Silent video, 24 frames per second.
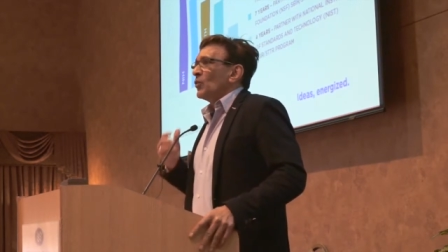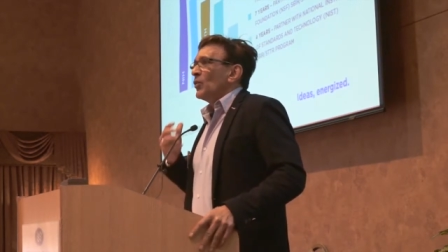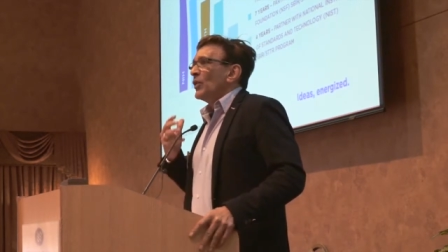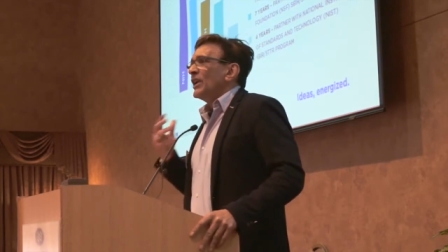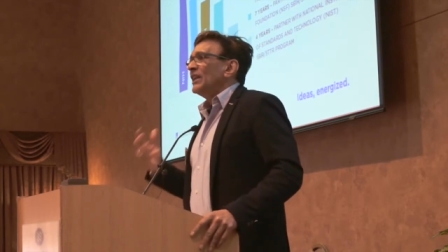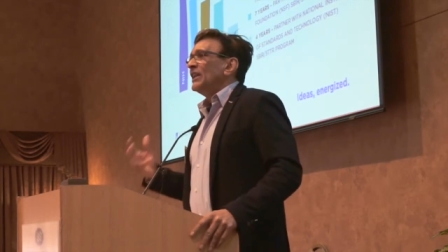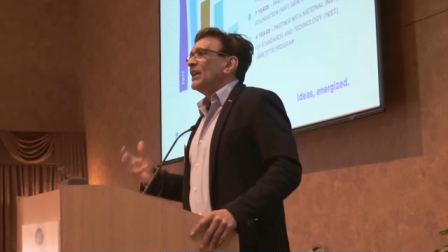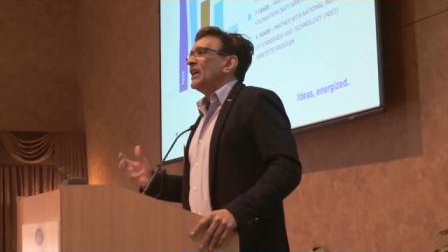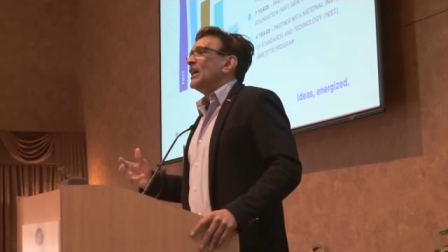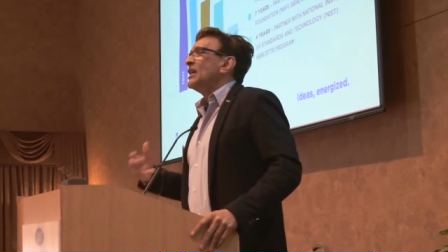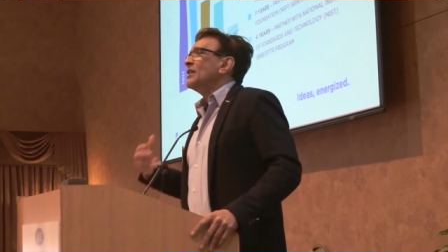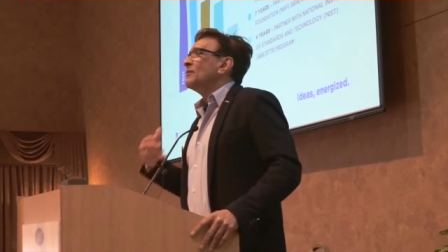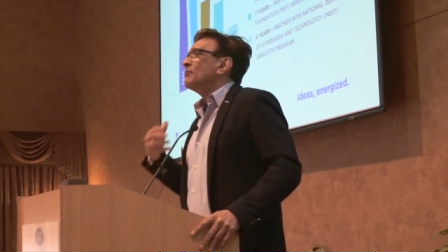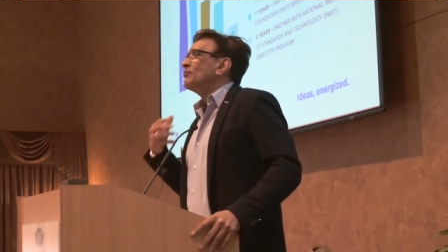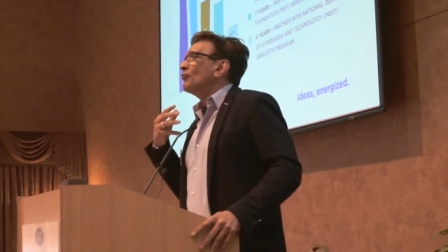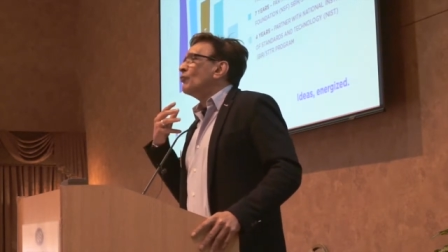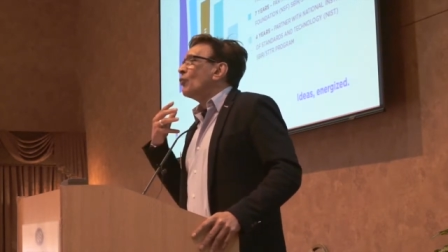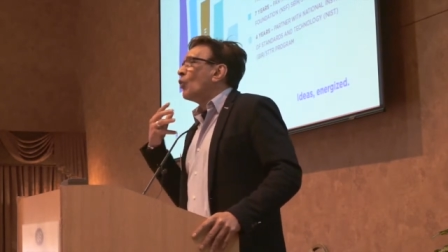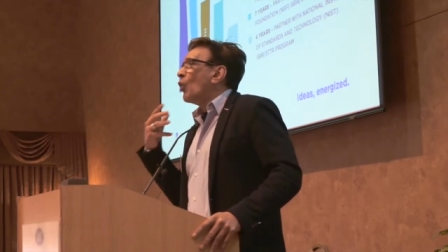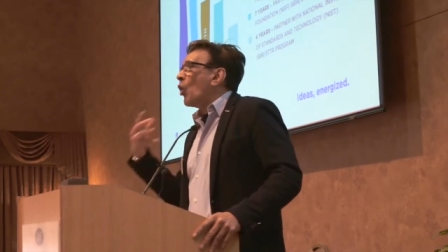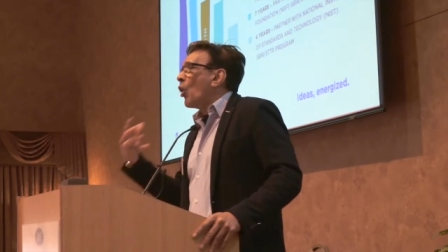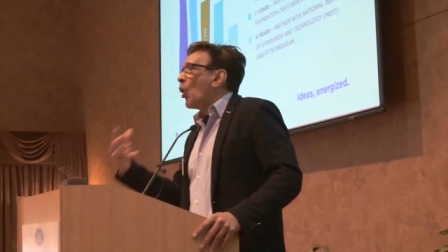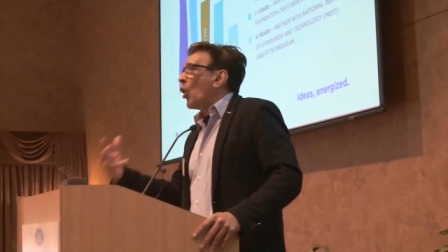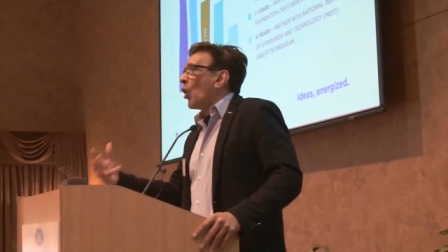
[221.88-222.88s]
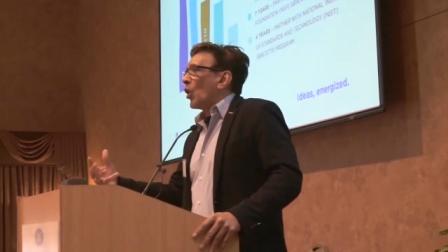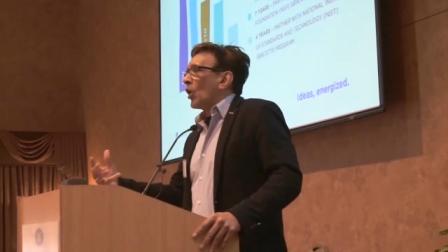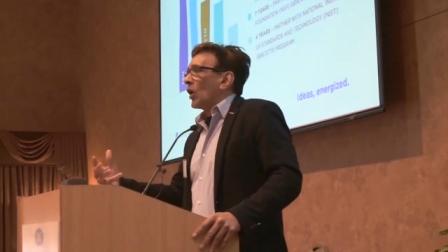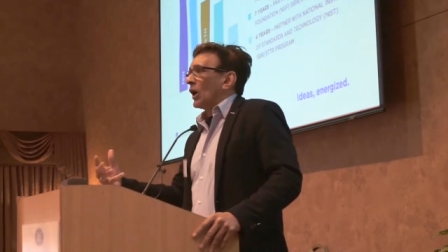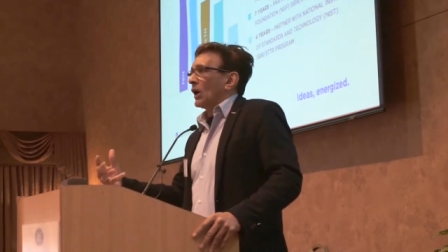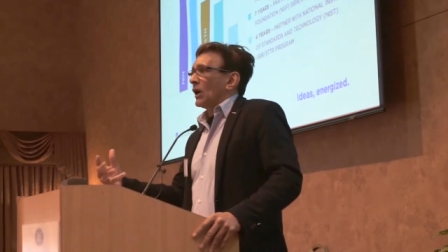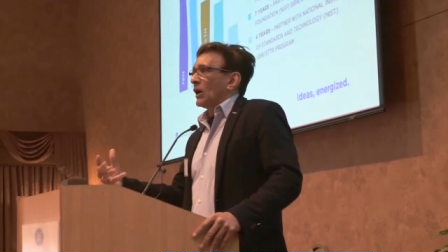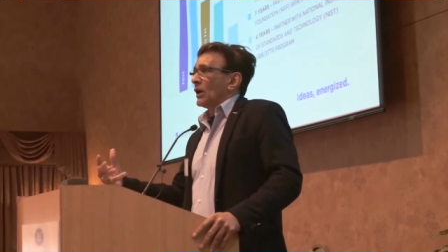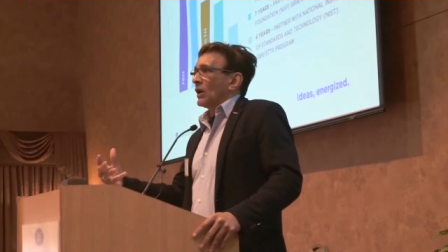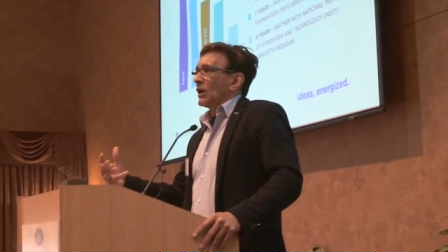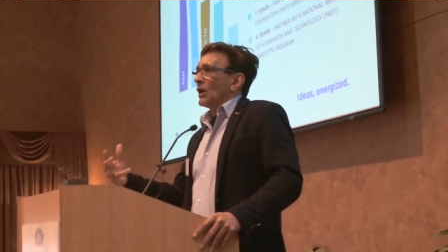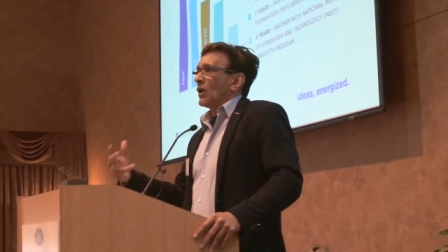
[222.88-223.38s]
We need
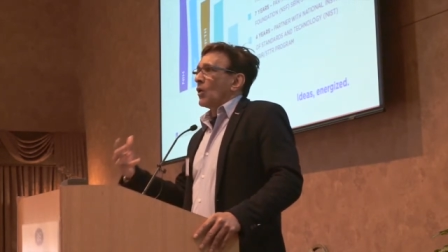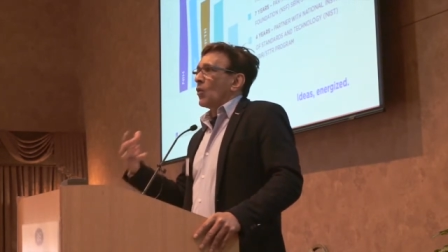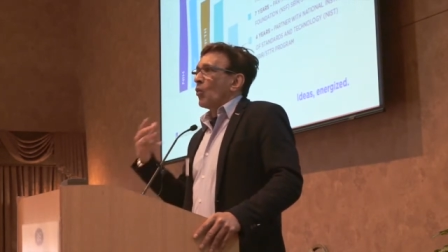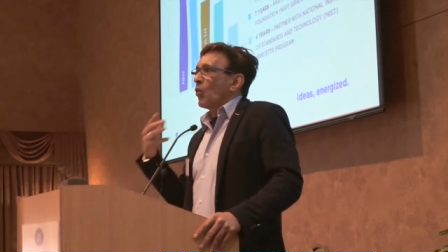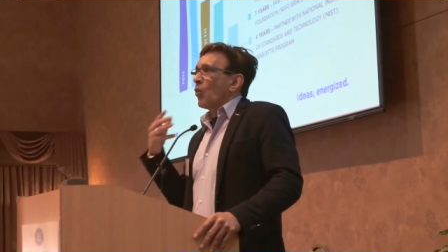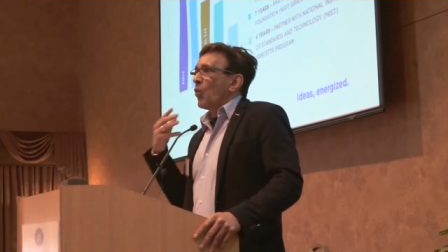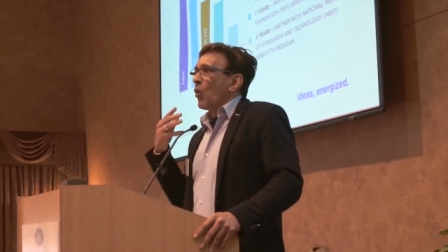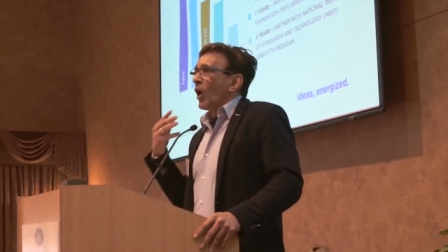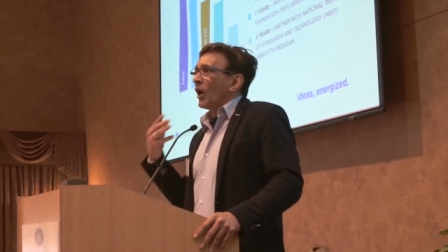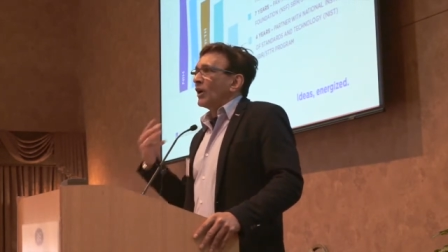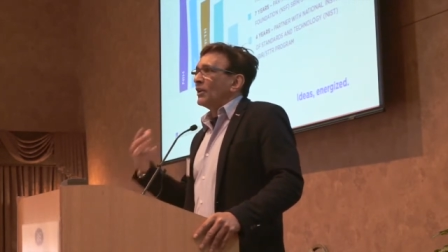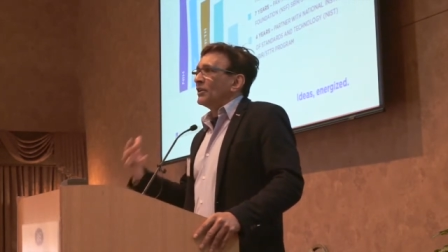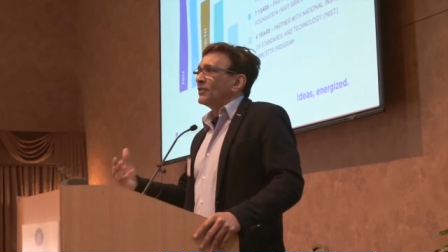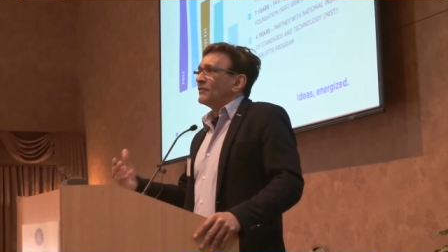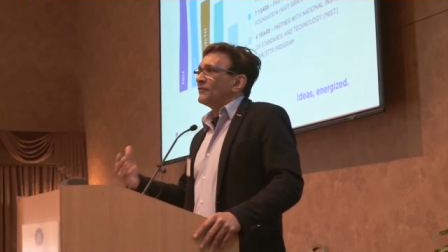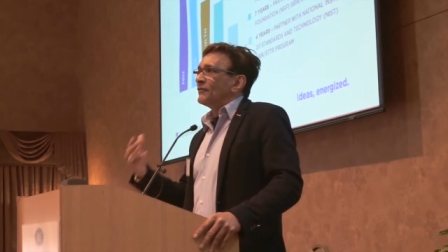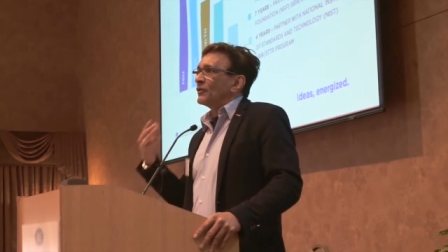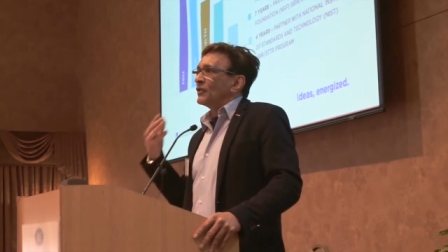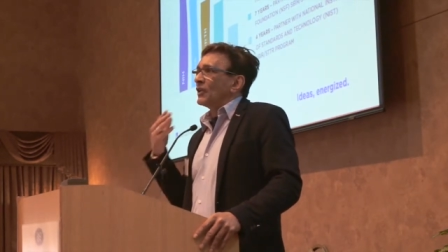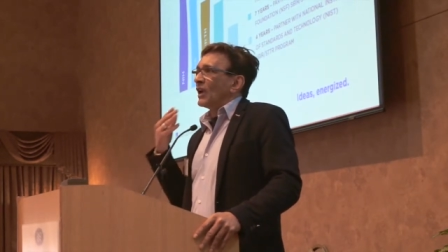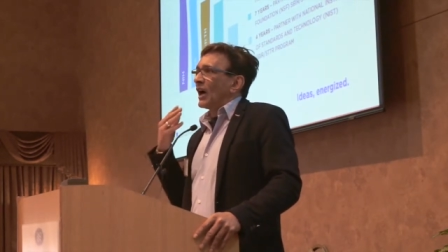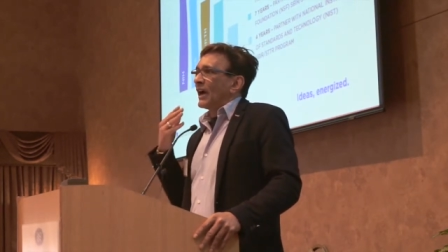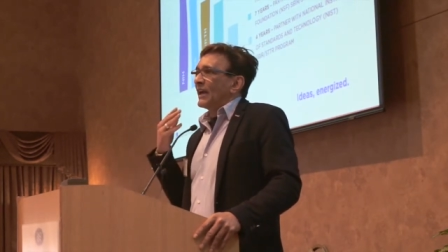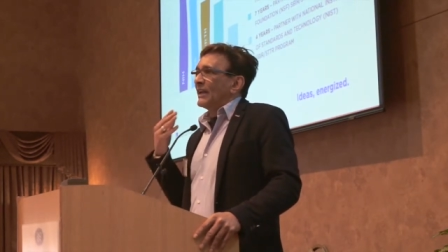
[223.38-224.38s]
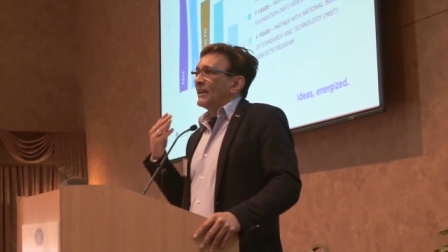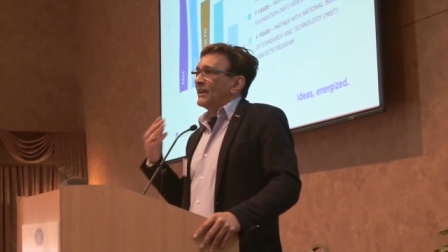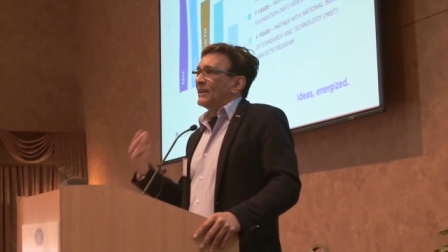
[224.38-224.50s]
more wonderful